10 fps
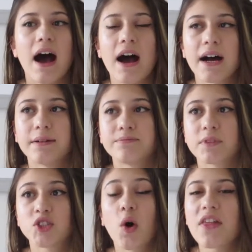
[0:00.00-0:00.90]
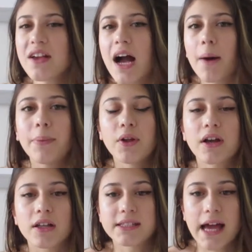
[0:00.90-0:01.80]
Um, so I think
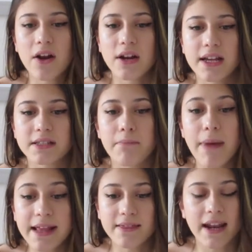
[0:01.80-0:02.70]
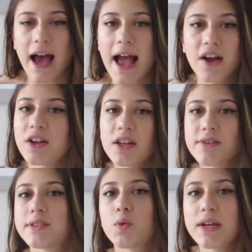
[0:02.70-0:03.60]
uploading on Saturdays meant that I couldn't
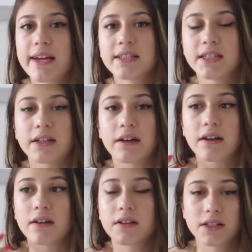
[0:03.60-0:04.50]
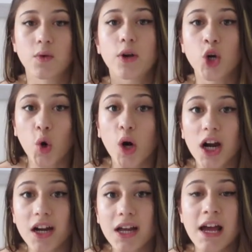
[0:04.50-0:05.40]
use the weekend to, to
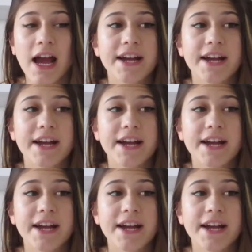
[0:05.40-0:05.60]
record.